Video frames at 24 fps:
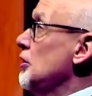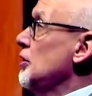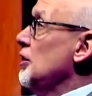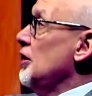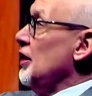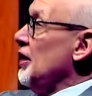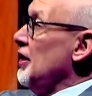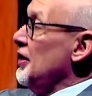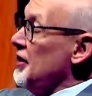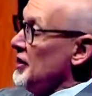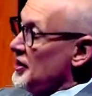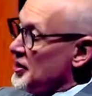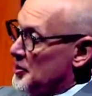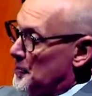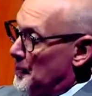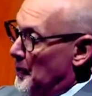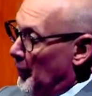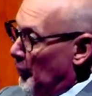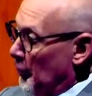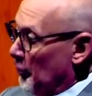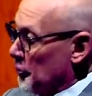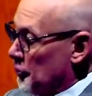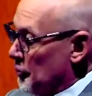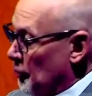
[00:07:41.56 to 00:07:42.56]
in the
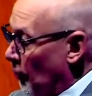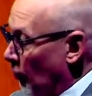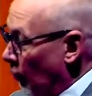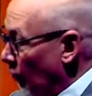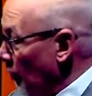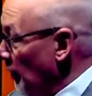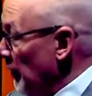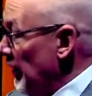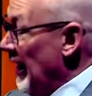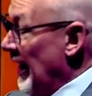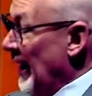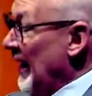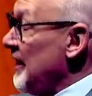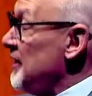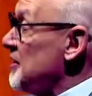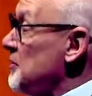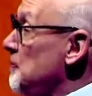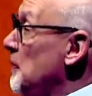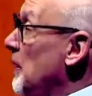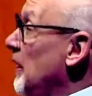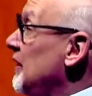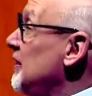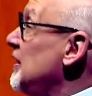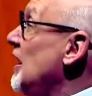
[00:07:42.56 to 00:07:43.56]
spiritual
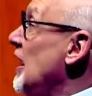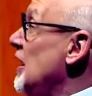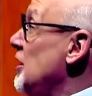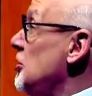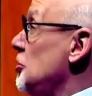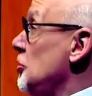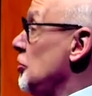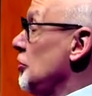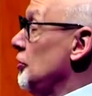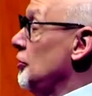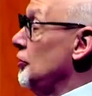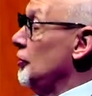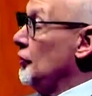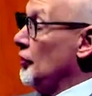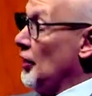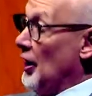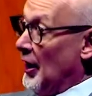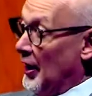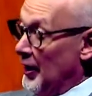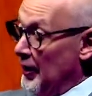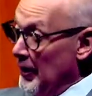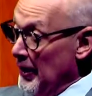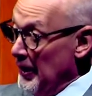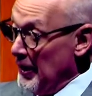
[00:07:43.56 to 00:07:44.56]
expectations
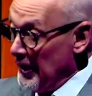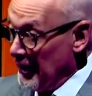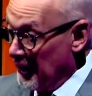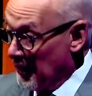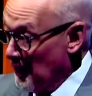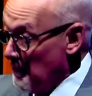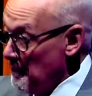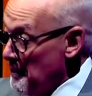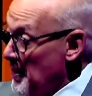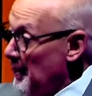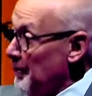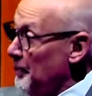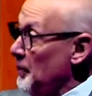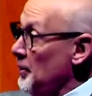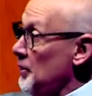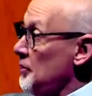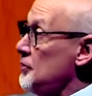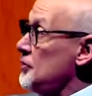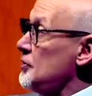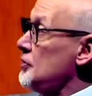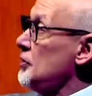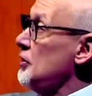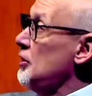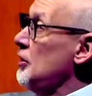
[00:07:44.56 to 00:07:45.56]
and
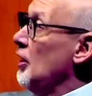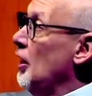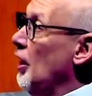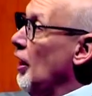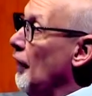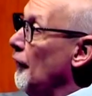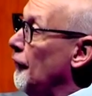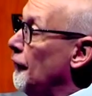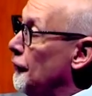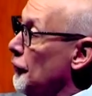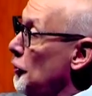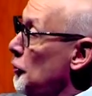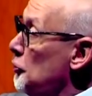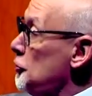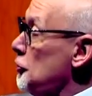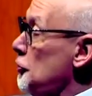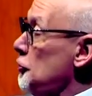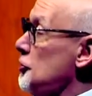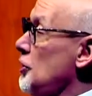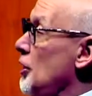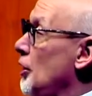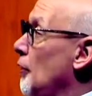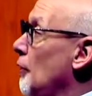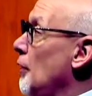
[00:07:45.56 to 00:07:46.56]
commitments of future
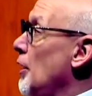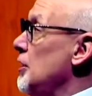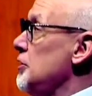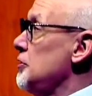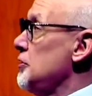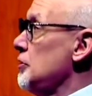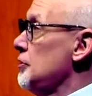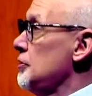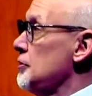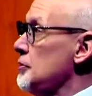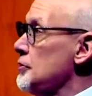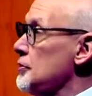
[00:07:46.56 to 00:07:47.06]
generations.